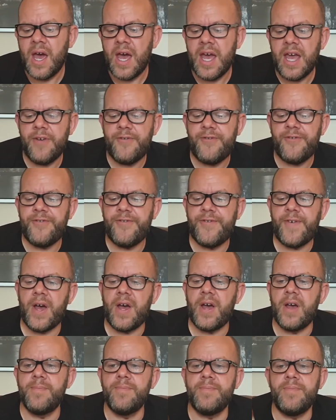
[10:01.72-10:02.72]
If
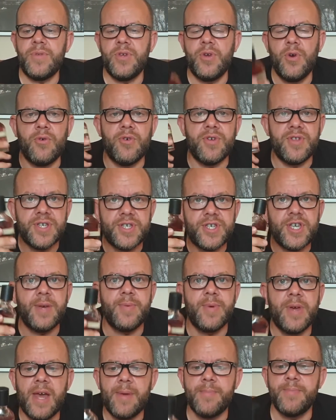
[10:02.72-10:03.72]
you're in the
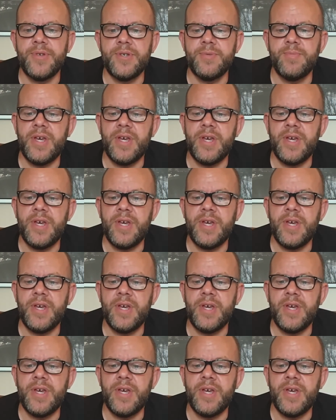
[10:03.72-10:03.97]
same camp as